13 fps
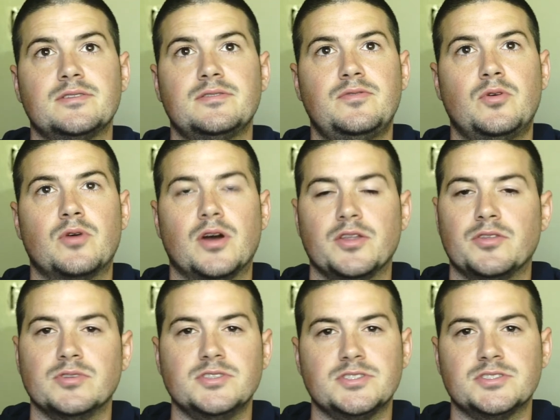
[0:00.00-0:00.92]
for other
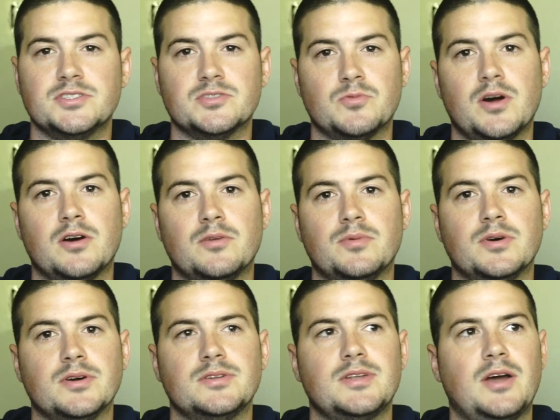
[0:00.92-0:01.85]
reasons as well,
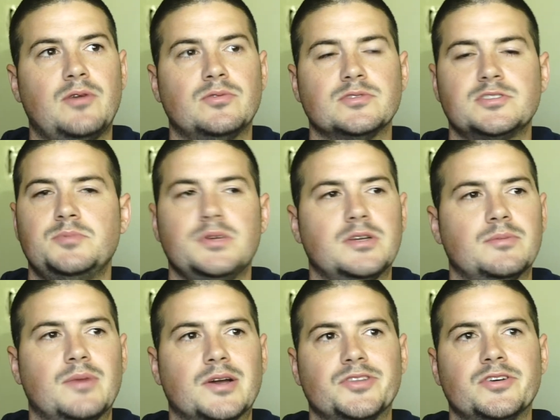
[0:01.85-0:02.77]
but I won't speak
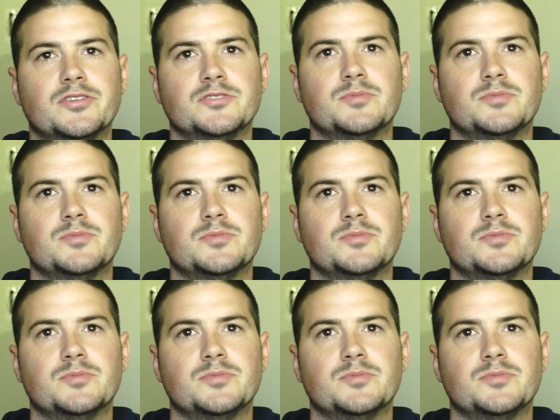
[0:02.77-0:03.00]
about those.